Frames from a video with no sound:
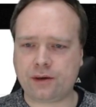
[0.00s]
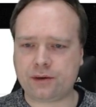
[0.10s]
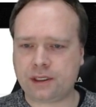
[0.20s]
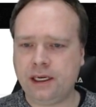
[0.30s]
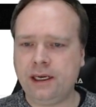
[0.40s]

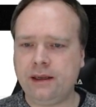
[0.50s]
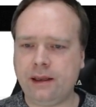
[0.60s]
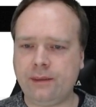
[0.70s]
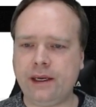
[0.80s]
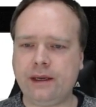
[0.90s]
source,
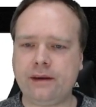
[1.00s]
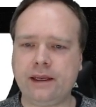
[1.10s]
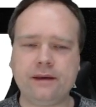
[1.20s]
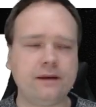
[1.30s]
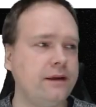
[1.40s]
then we need it.
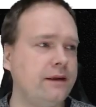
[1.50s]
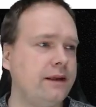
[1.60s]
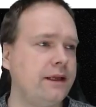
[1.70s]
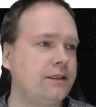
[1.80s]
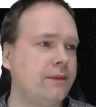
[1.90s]
Then
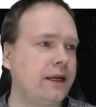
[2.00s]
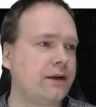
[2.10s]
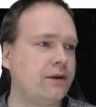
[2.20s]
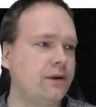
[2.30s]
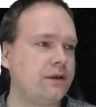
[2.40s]
there's a
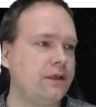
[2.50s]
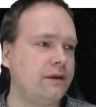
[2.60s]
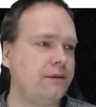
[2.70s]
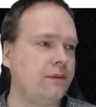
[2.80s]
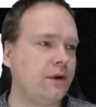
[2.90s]
Micronaut
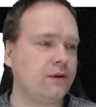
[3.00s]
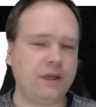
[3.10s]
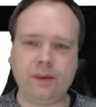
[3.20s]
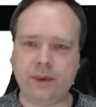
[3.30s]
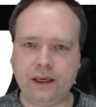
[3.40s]

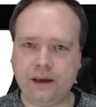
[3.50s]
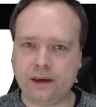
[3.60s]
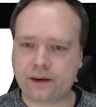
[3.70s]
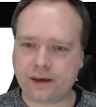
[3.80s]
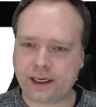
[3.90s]

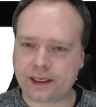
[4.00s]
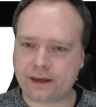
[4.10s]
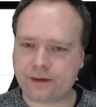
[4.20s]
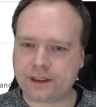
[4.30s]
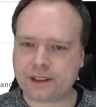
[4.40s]
MongoDB
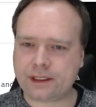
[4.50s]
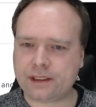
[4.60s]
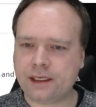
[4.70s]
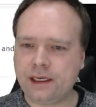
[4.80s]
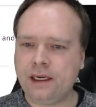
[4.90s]
connector, for
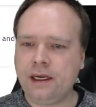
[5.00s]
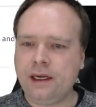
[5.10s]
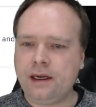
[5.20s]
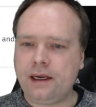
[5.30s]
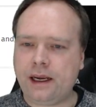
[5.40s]
instance.
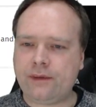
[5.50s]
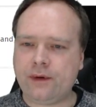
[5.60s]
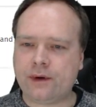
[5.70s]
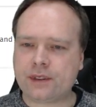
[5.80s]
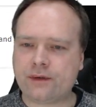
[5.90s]
And
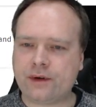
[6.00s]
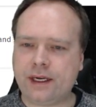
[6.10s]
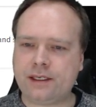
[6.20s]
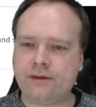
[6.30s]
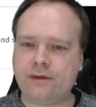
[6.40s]
we also have
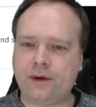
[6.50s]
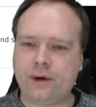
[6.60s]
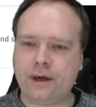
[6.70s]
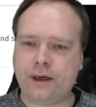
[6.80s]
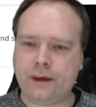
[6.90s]
connection
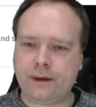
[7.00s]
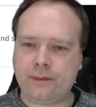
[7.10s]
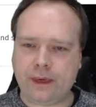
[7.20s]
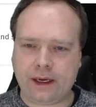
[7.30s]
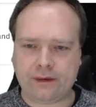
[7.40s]
for
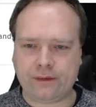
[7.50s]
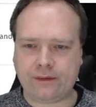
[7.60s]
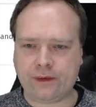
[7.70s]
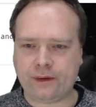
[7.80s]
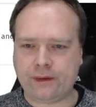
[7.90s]

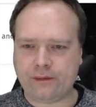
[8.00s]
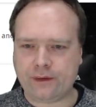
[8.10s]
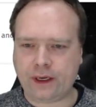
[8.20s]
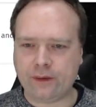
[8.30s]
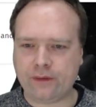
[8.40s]

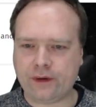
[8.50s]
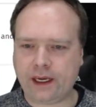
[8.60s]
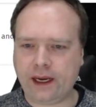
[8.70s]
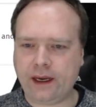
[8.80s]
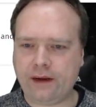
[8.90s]

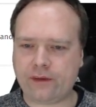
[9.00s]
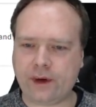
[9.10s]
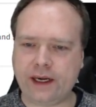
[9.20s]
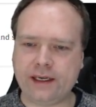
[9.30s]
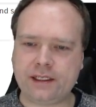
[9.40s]
Neo4j, for
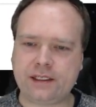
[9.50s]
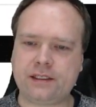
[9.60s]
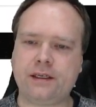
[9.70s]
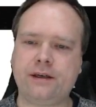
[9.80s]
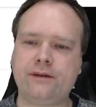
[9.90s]

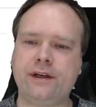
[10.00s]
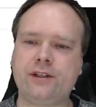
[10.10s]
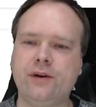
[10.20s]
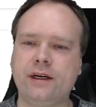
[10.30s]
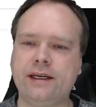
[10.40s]
Redis,
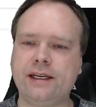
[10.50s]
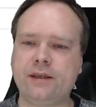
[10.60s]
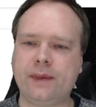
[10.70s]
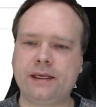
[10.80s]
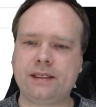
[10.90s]
SQL
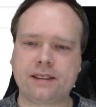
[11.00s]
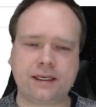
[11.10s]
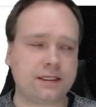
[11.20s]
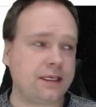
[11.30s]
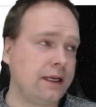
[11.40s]
databases,
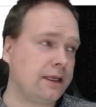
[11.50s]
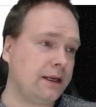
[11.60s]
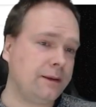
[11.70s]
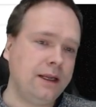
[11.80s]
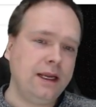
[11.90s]

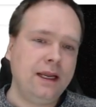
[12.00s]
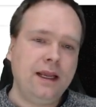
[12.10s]
Cassandra.